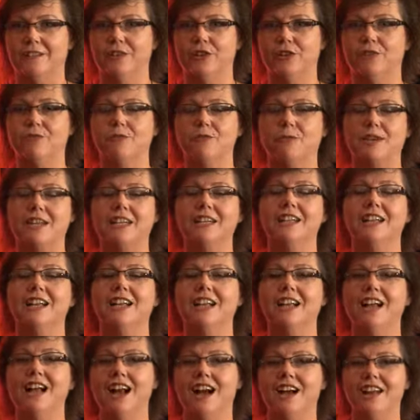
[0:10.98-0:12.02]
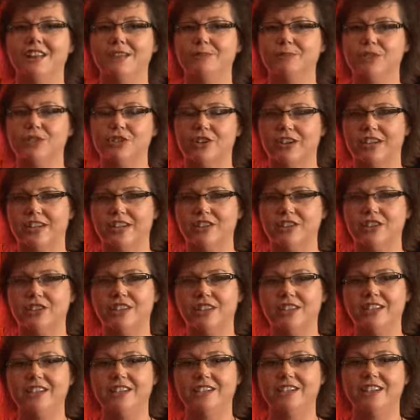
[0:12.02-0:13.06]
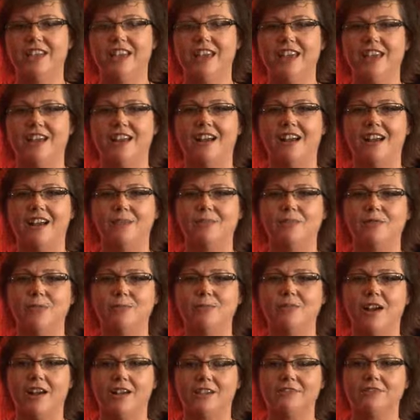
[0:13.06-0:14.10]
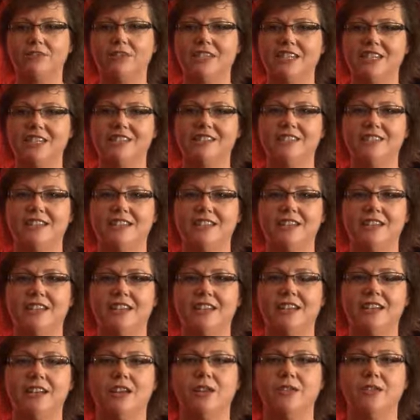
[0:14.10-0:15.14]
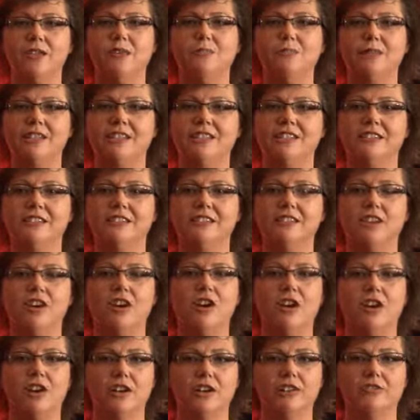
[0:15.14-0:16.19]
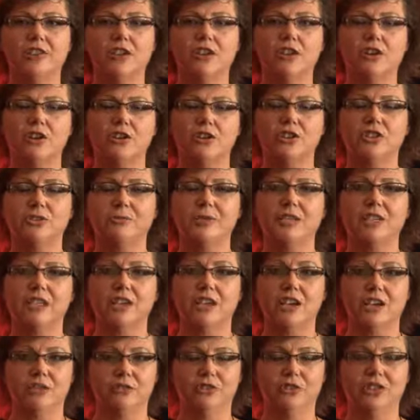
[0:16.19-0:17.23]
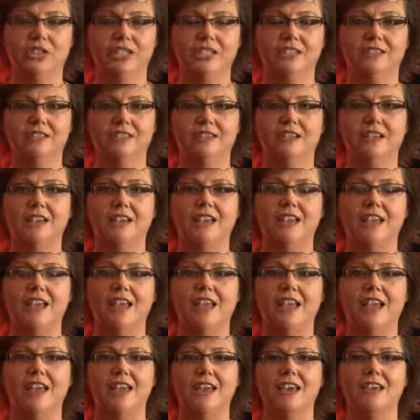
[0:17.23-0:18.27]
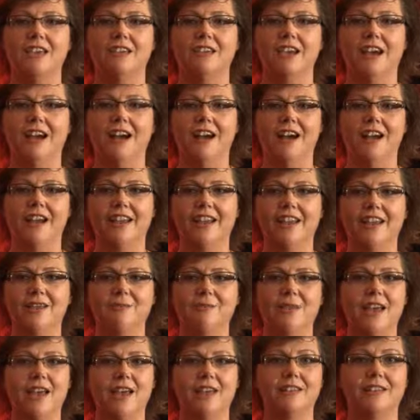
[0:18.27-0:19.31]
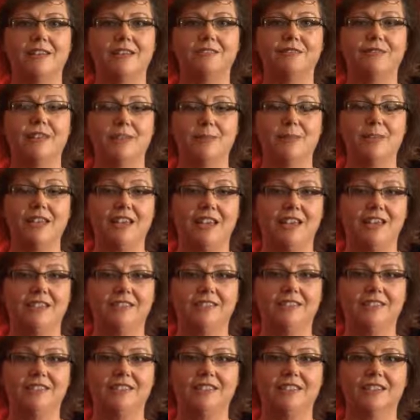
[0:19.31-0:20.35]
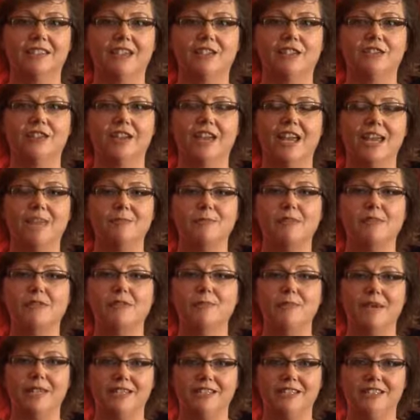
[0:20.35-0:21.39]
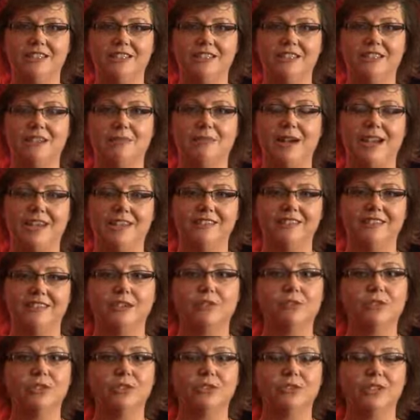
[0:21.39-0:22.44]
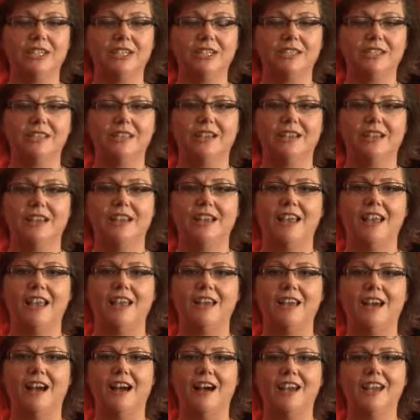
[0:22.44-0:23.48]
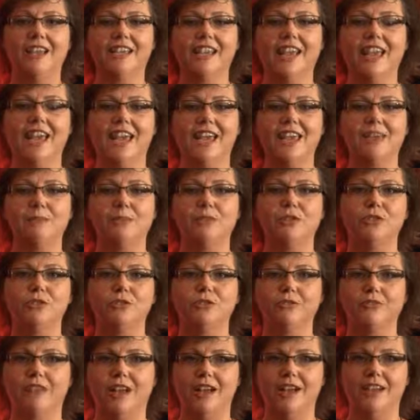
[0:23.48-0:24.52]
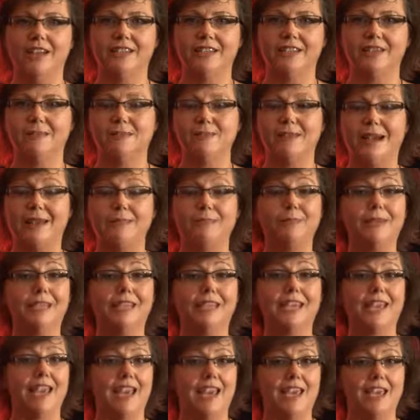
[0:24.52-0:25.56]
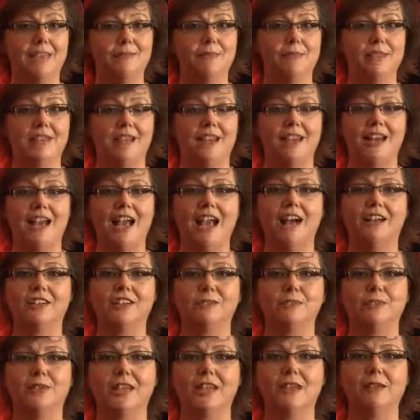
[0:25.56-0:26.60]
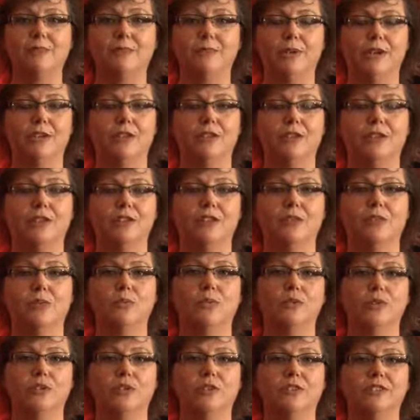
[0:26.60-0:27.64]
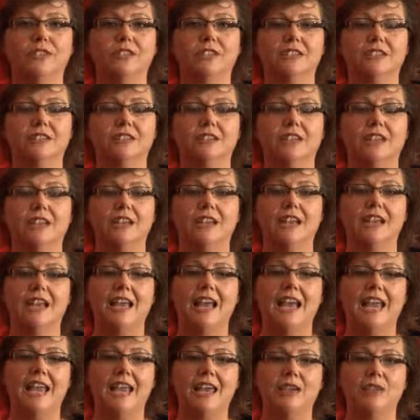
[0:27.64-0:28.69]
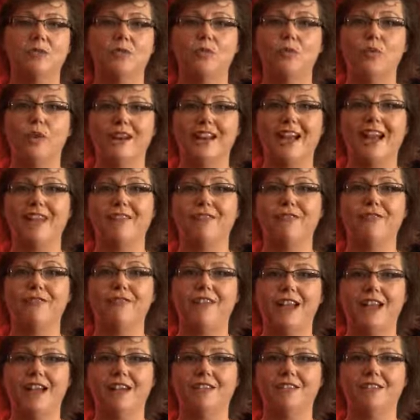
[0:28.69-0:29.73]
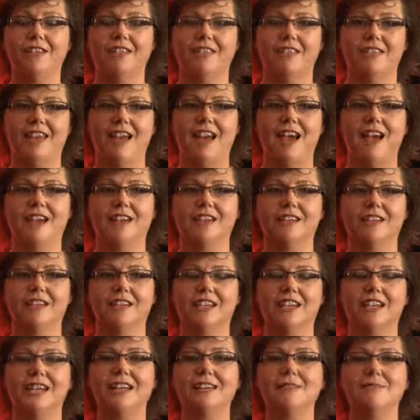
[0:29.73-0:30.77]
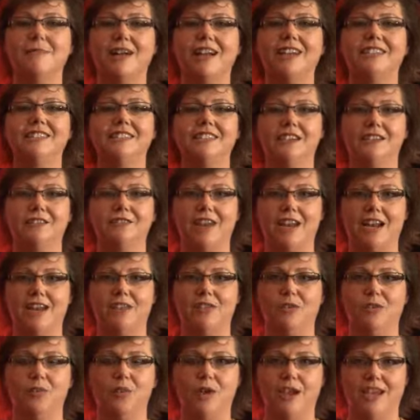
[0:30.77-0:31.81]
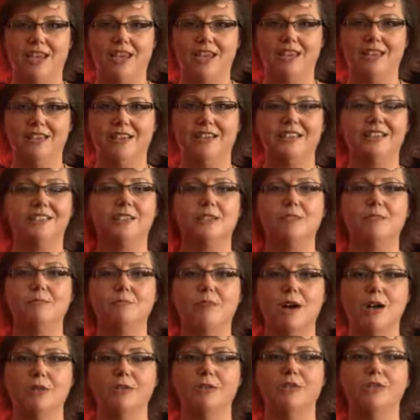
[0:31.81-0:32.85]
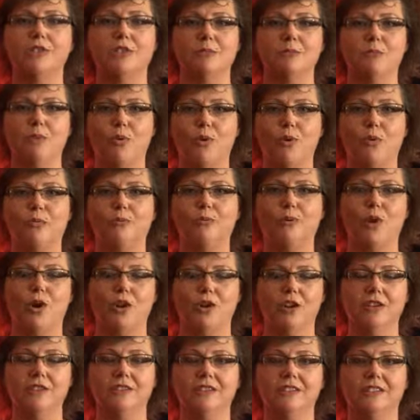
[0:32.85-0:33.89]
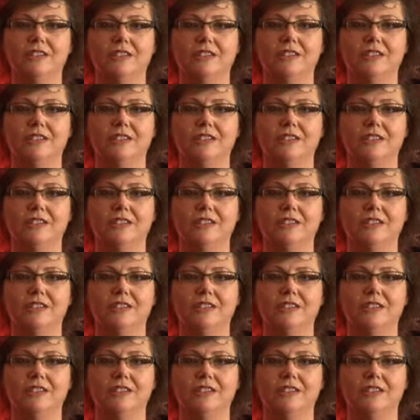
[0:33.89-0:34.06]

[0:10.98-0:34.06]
Started from the beginning. Hi, I'm Charlaine Hood, and I'm from Knoxville, Tennessee, and own the business Heart of Encouragement Coaching. And I am at Fabienne's Inner Game of Abundance Mindset Retreat. And I came to find my big game and how to play it bigger in the world. And what I have found that getting myself out of the way is the most important part.